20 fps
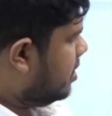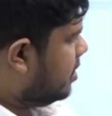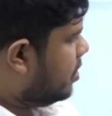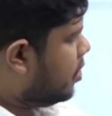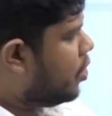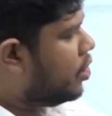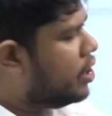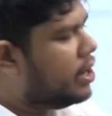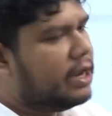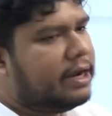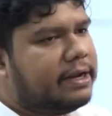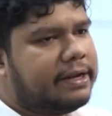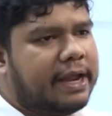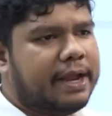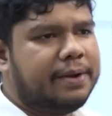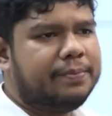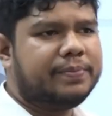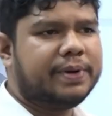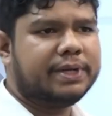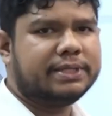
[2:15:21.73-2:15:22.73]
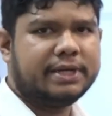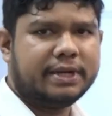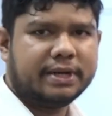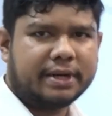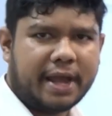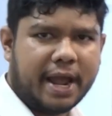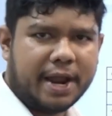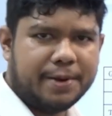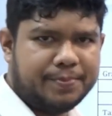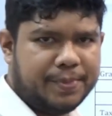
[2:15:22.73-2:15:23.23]
only
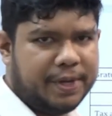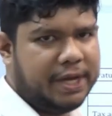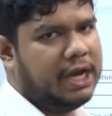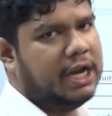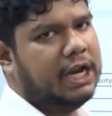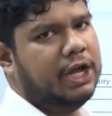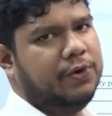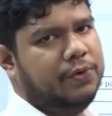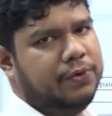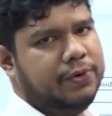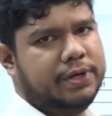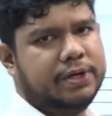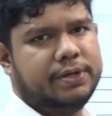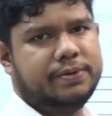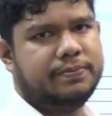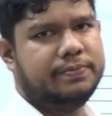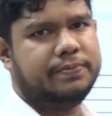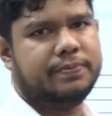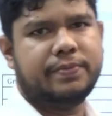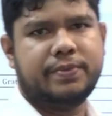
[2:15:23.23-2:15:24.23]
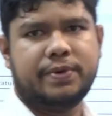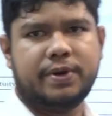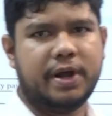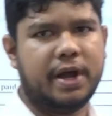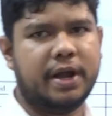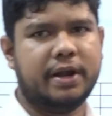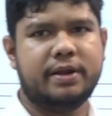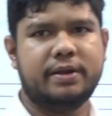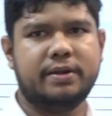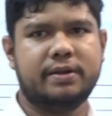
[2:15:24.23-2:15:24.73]
10% can be allowed,
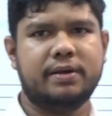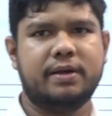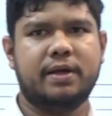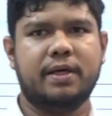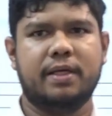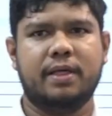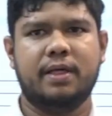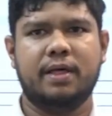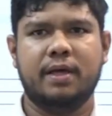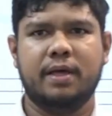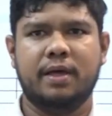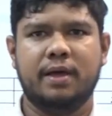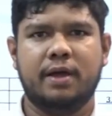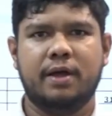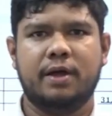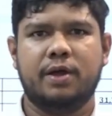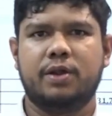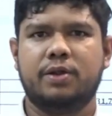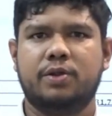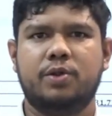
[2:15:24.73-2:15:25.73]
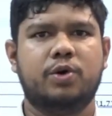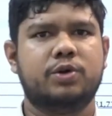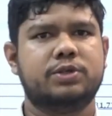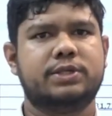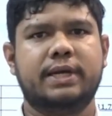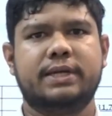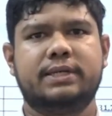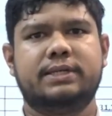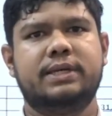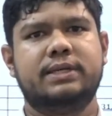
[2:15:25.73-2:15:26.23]
right? No
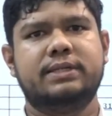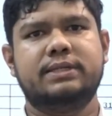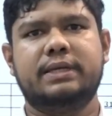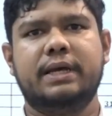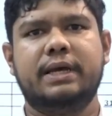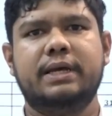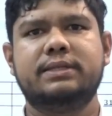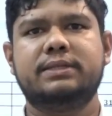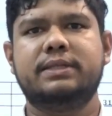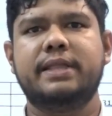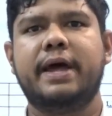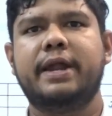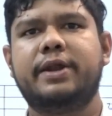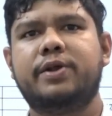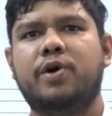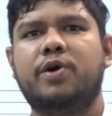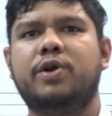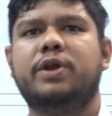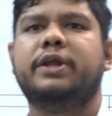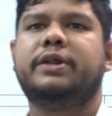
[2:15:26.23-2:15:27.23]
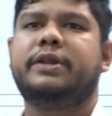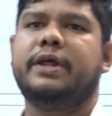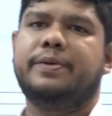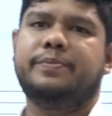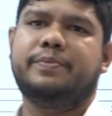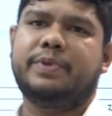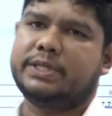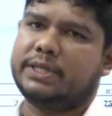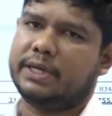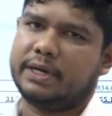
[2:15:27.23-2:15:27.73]
section says that only
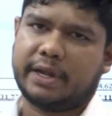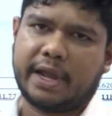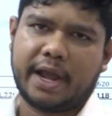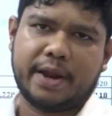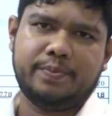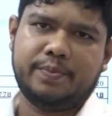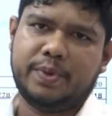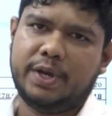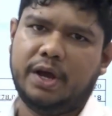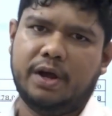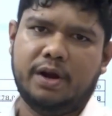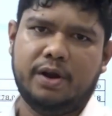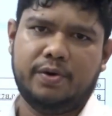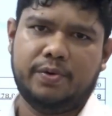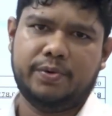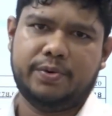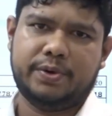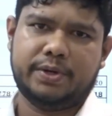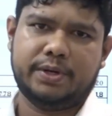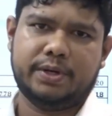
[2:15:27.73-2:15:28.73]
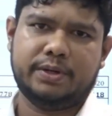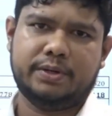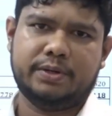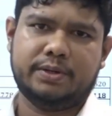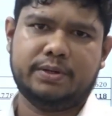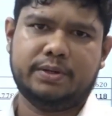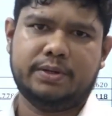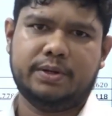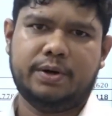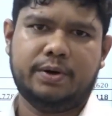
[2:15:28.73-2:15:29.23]
10% can be allowed.
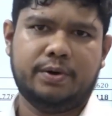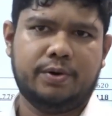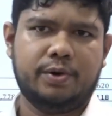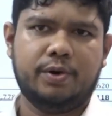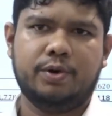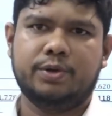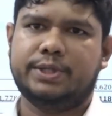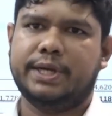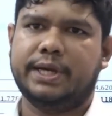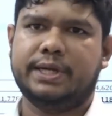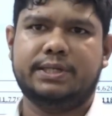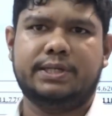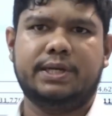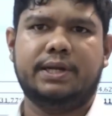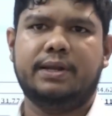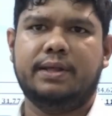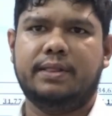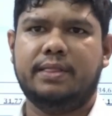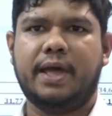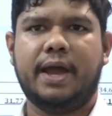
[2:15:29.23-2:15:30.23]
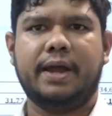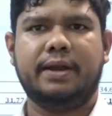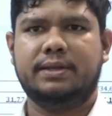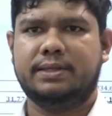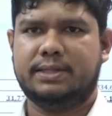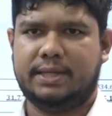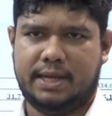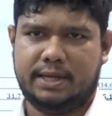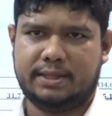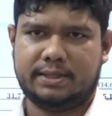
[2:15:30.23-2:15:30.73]
No section in the
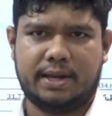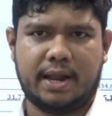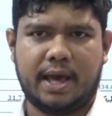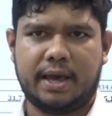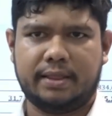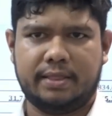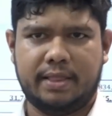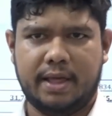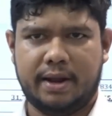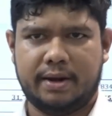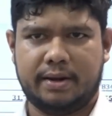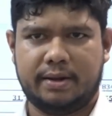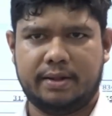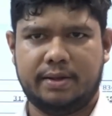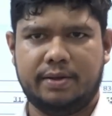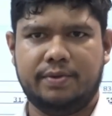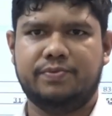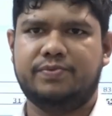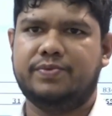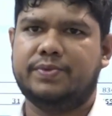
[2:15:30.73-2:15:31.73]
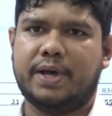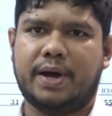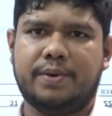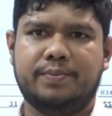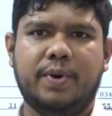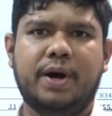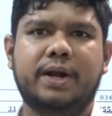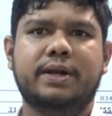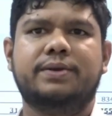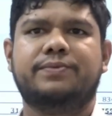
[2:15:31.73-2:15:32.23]
act says like that. If
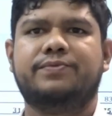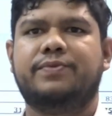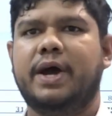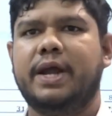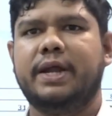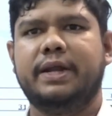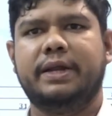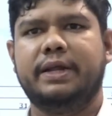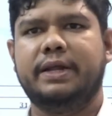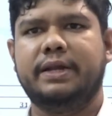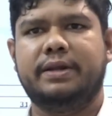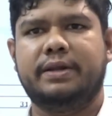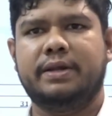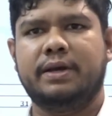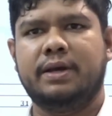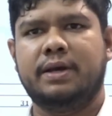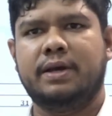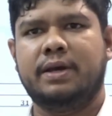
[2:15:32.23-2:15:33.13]
someone find it,